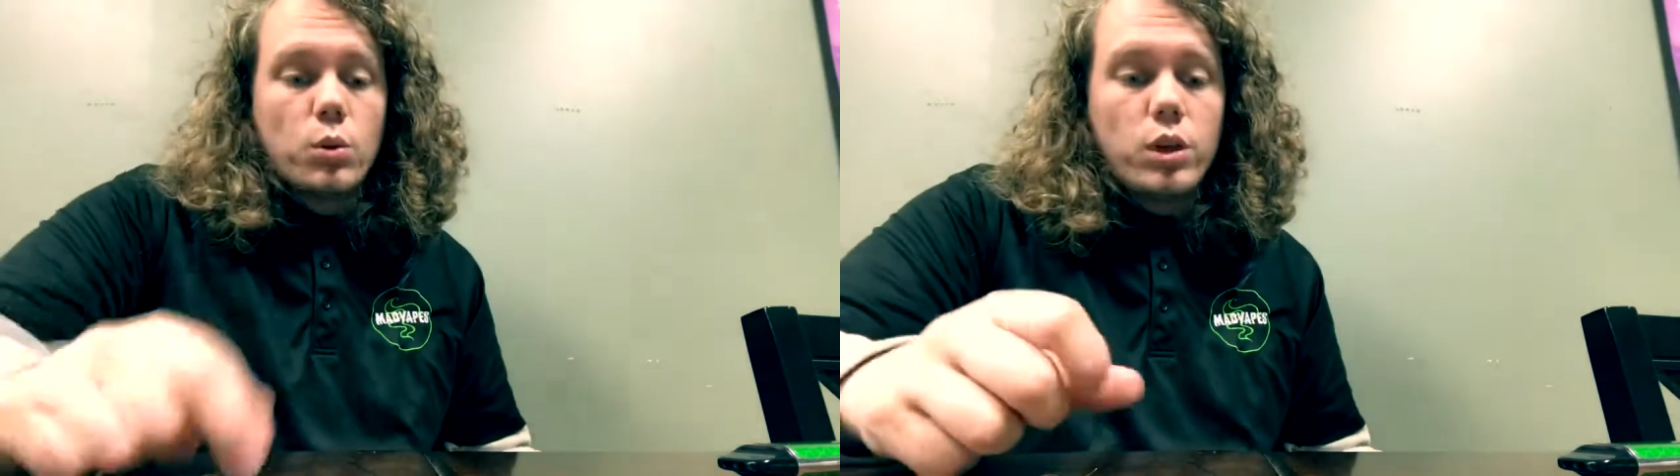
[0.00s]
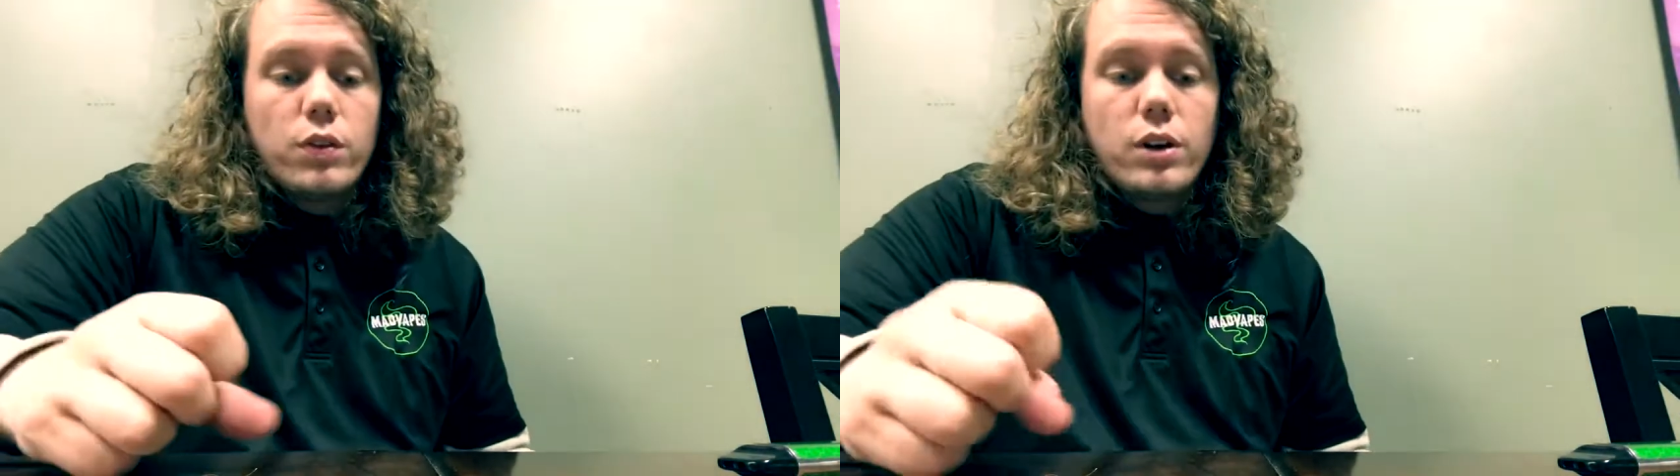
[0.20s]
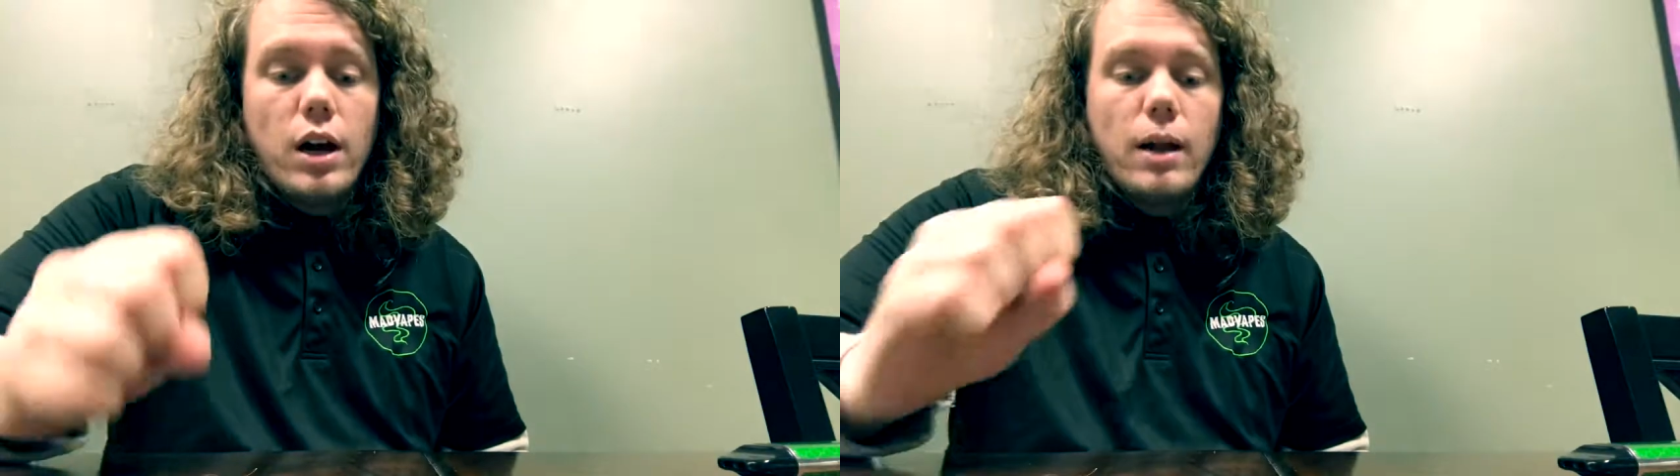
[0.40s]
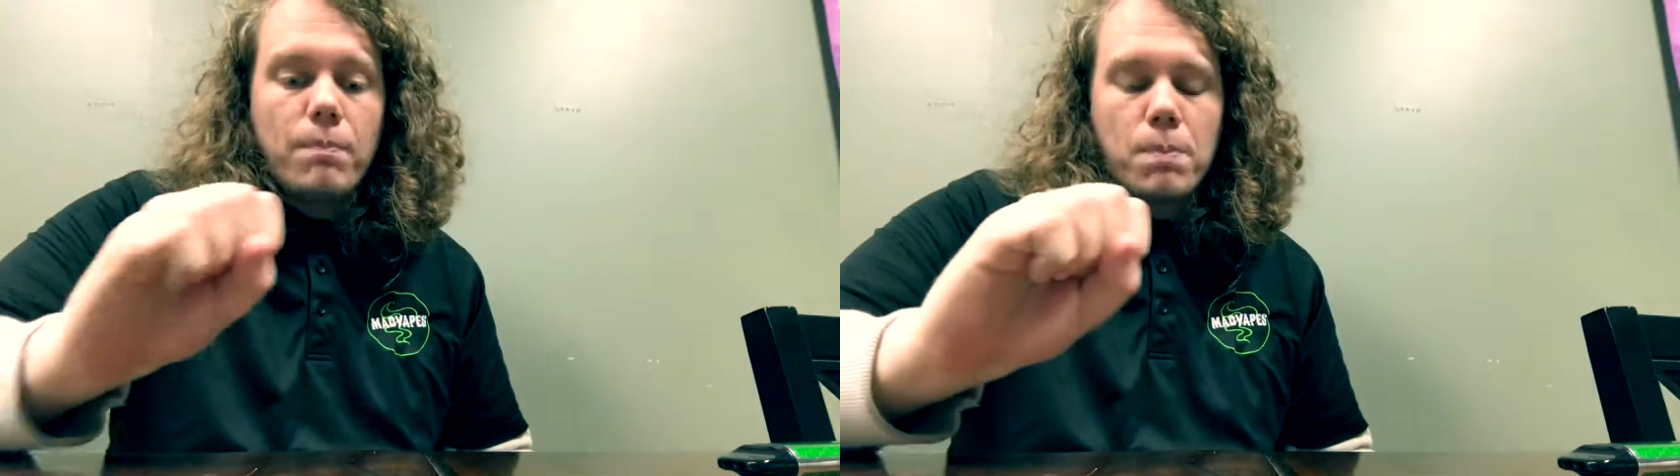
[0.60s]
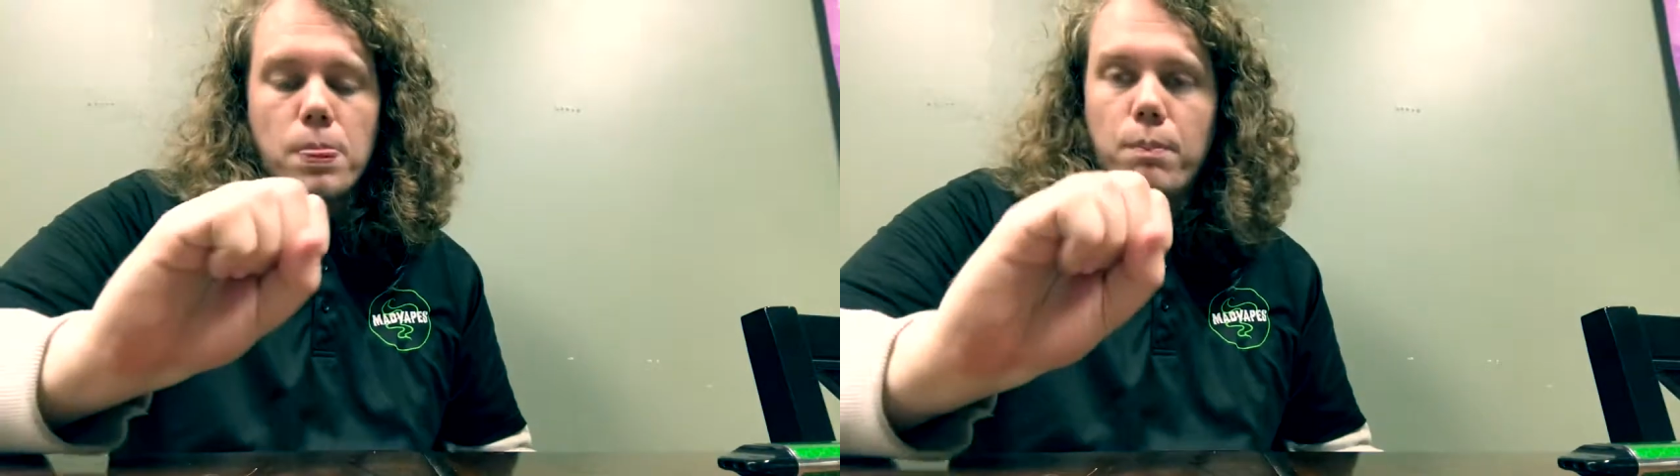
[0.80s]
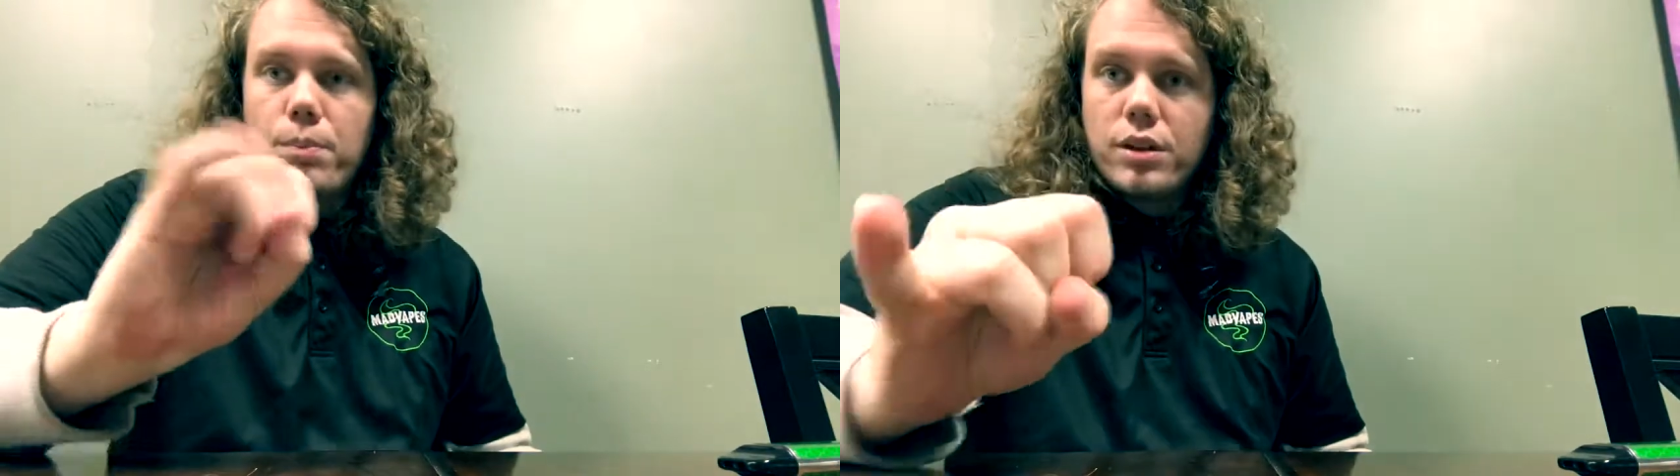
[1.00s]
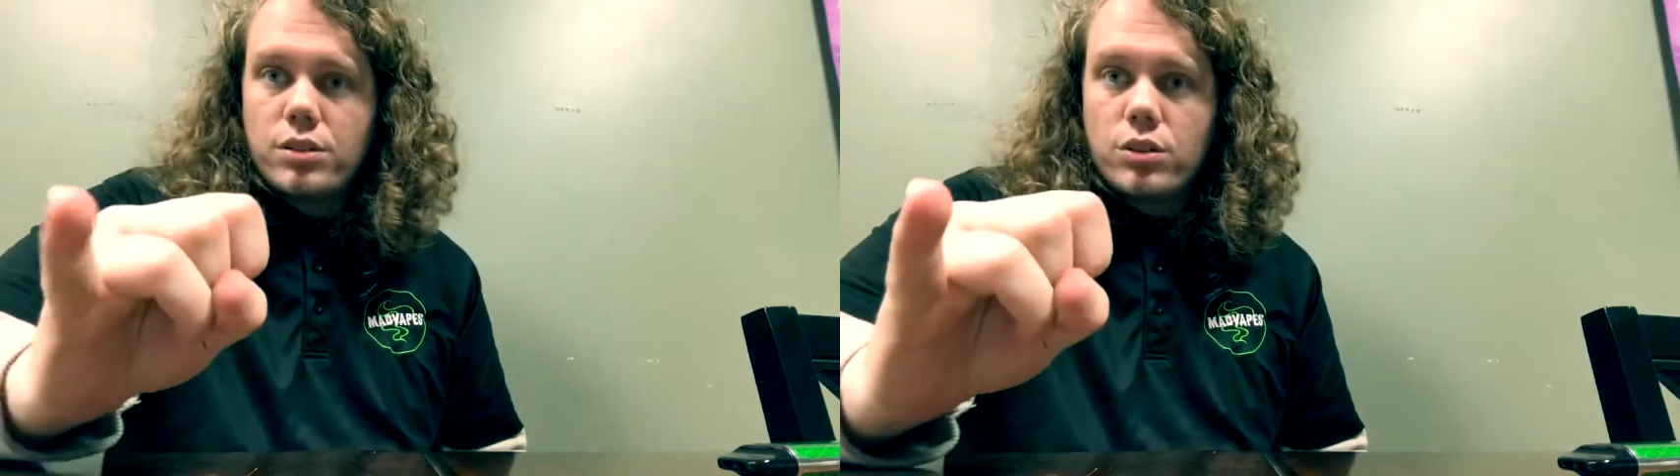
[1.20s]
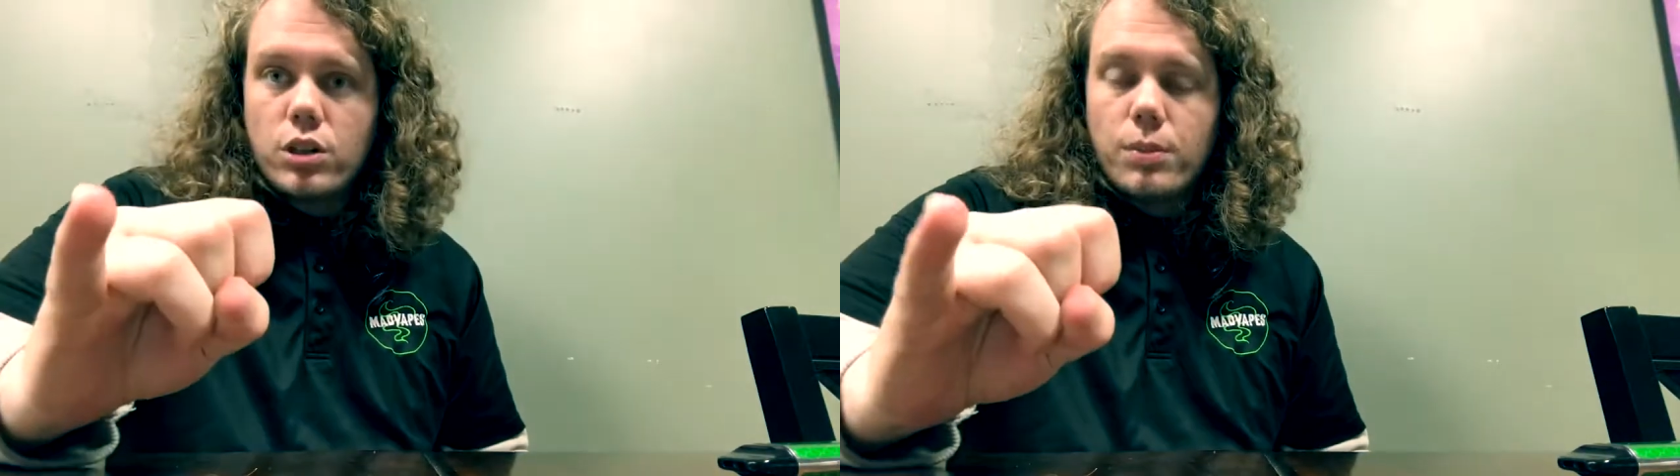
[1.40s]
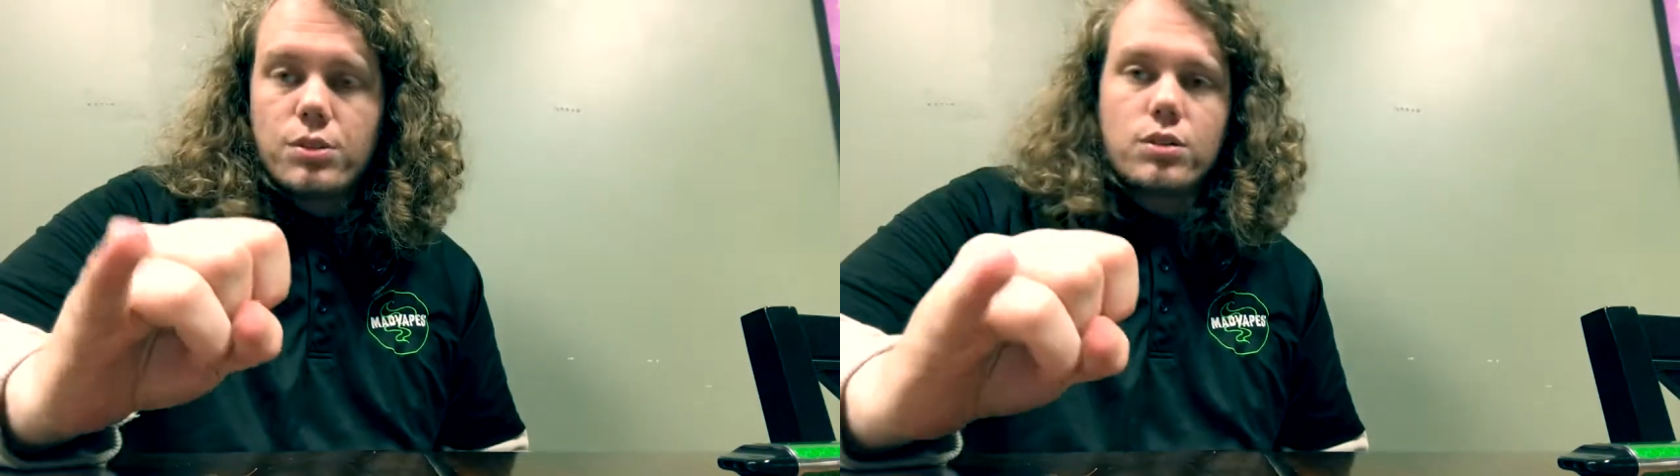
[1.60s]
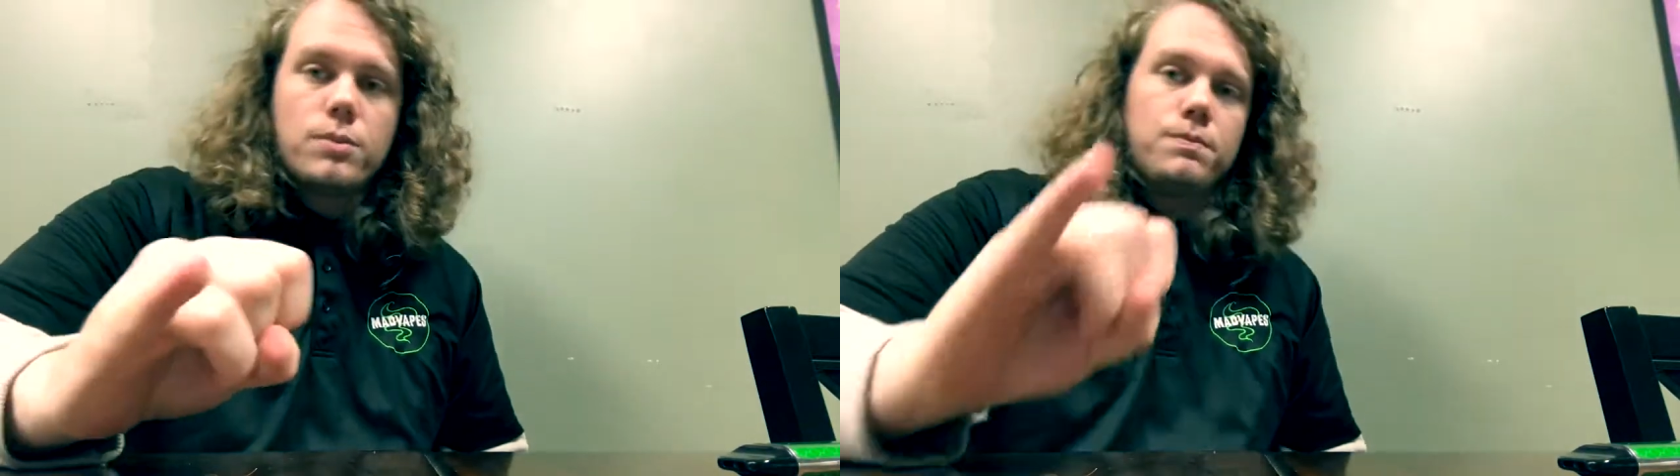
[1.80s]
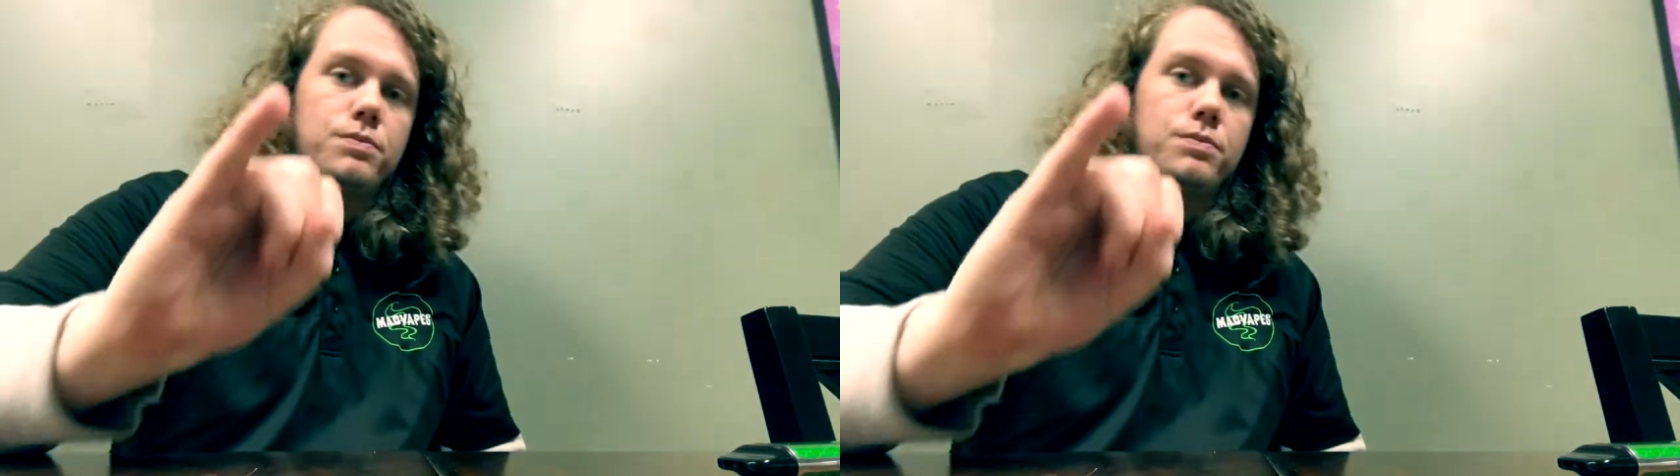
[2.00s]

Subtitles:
we have got Pixie Drips,